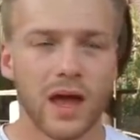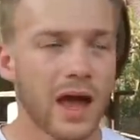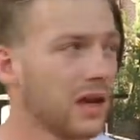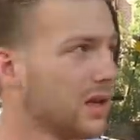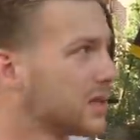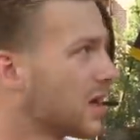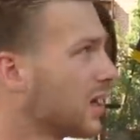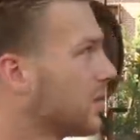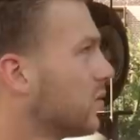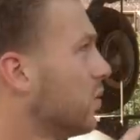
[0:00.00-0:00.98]
And he
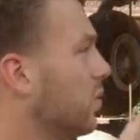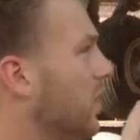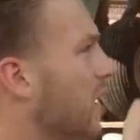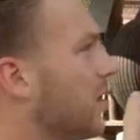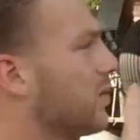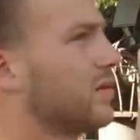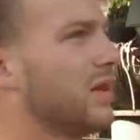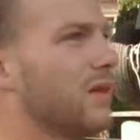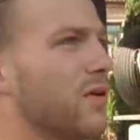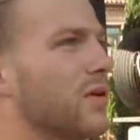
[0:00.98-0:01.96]
decided to yeah,
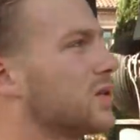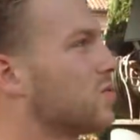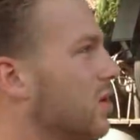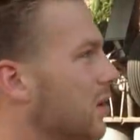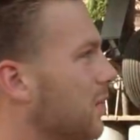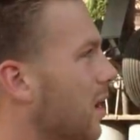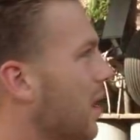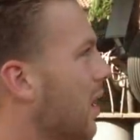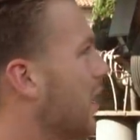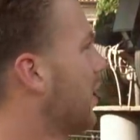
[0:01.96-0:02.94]
live on his dream
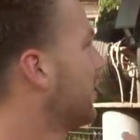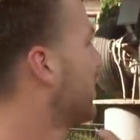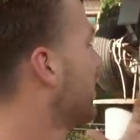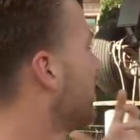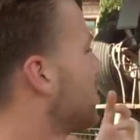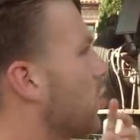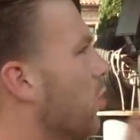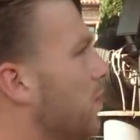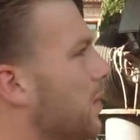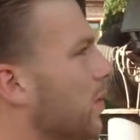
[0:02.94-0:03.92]
and
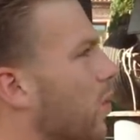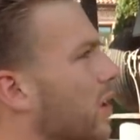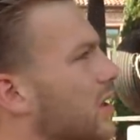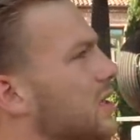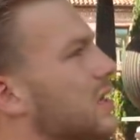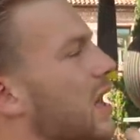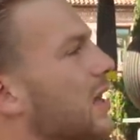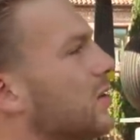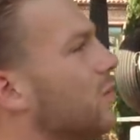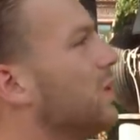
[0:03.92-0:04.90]
show people what it is
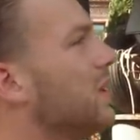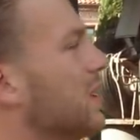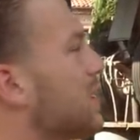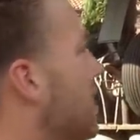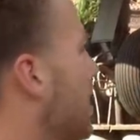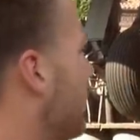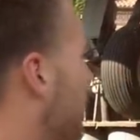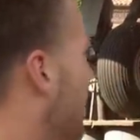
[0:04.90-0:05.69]
like to be inside of